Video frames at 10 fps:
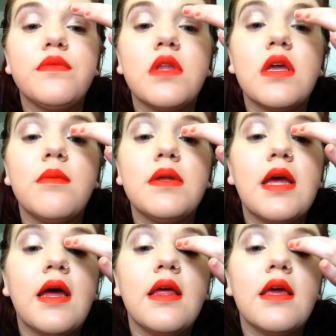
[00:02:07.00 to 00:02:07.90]
like a
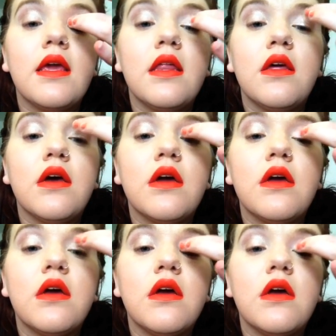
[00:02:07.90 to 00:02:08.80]
metallic-y look
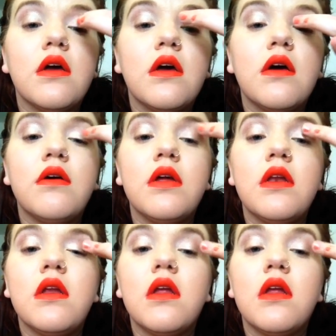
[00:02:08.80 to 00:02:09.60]
going.